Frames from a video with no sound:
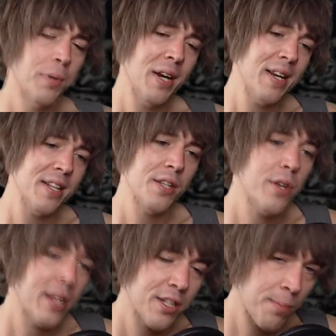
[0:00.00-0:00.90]
Pretty decent.
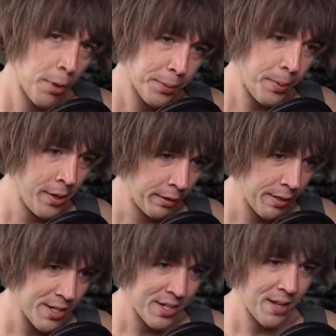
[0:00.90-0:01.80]
You can get some multiplier
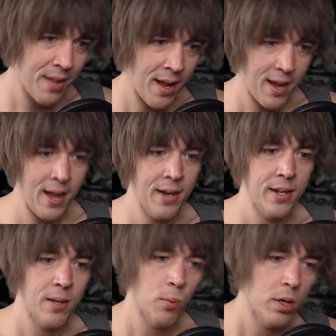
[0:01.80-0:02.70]
increases on that, and
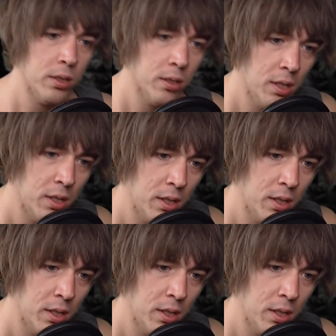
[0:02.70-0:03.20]
it will